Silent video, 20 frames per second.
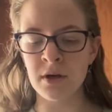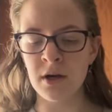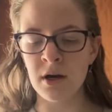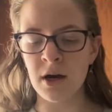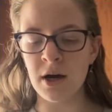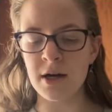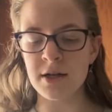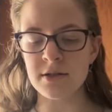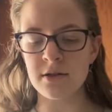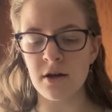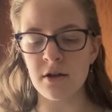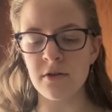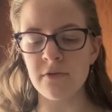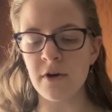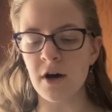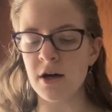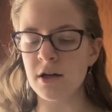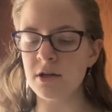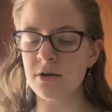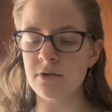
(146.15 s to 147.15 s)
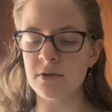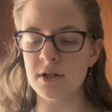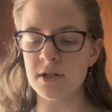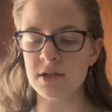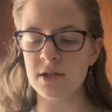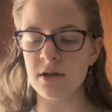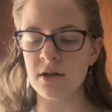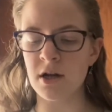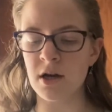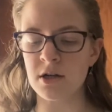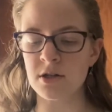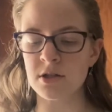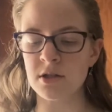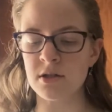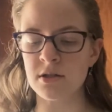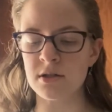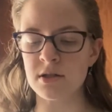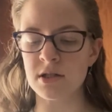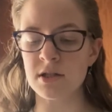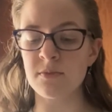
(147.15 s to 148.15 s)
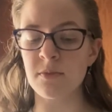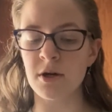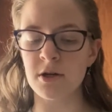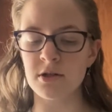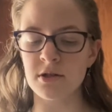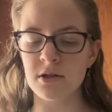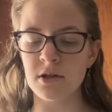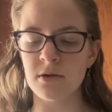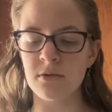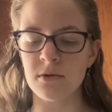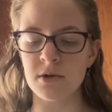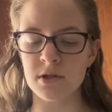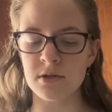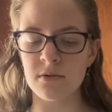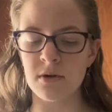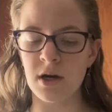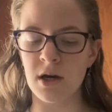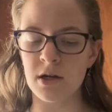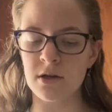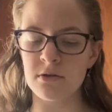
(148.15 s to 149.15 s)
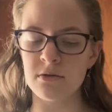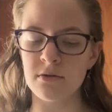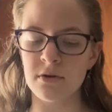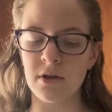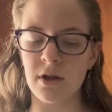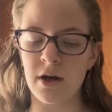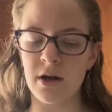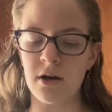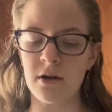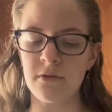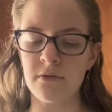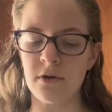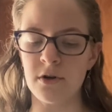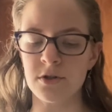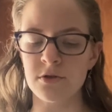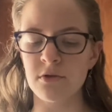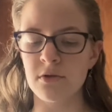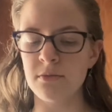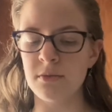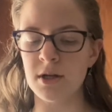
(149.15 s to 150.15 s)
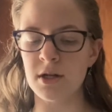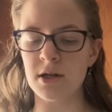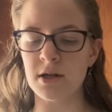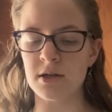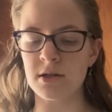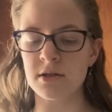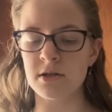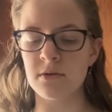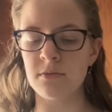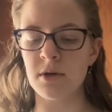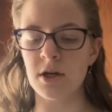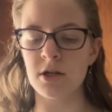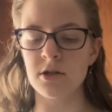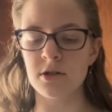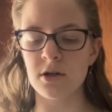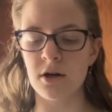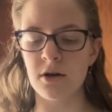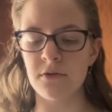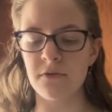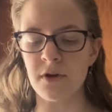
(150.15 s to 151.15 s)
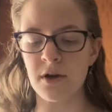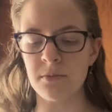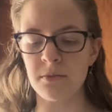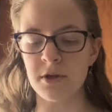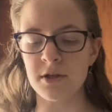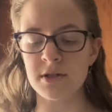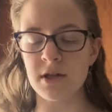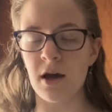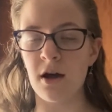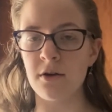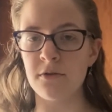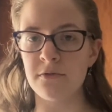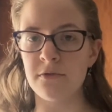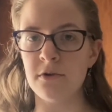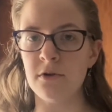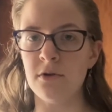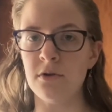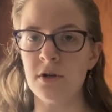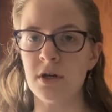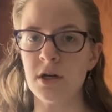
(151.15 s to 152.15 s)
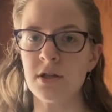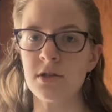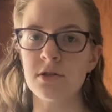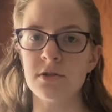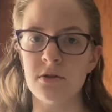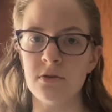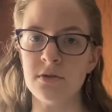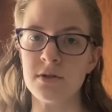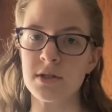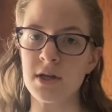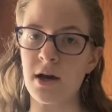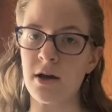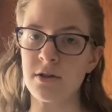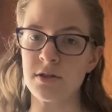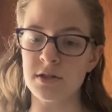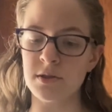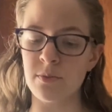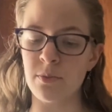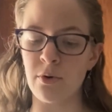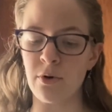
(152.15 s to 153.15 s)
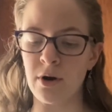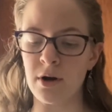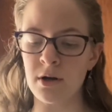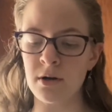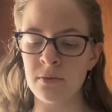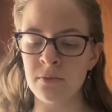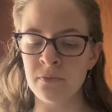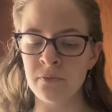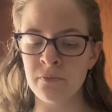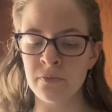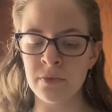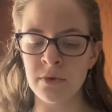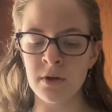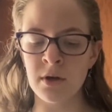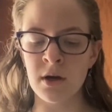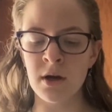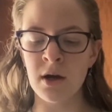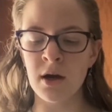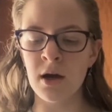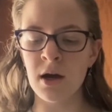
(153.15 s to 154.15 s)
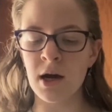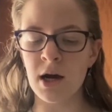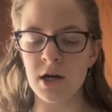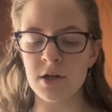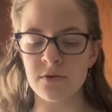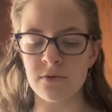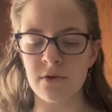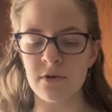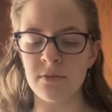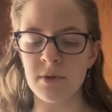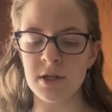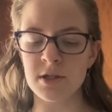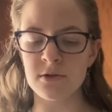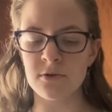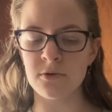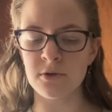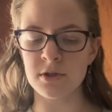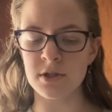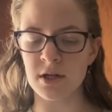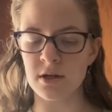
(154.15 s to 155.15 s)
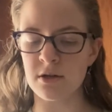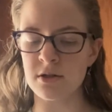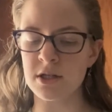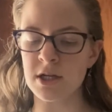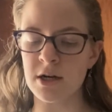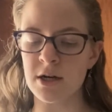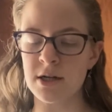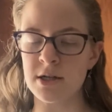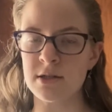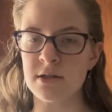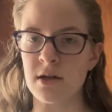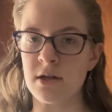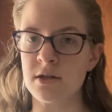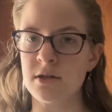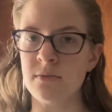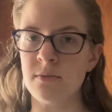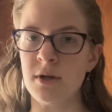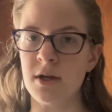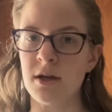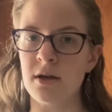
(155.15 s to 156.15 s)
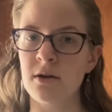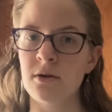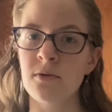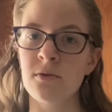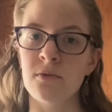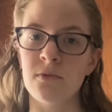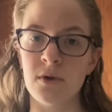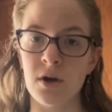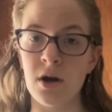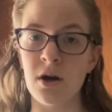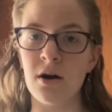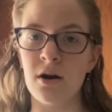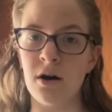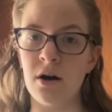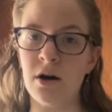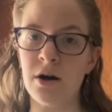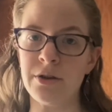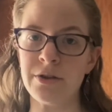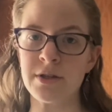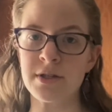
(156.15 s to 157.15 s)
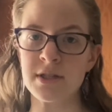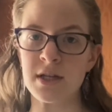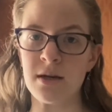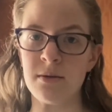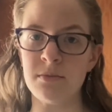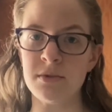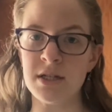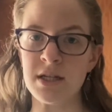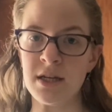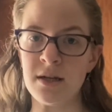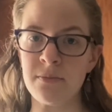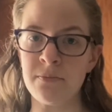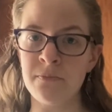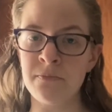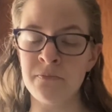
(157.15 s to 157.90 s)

I saw the value in these connections, especially once we had to rely on virtual meetings to make sure families had food and students had support. As one of my school secretaries said to me, we are all on the same team.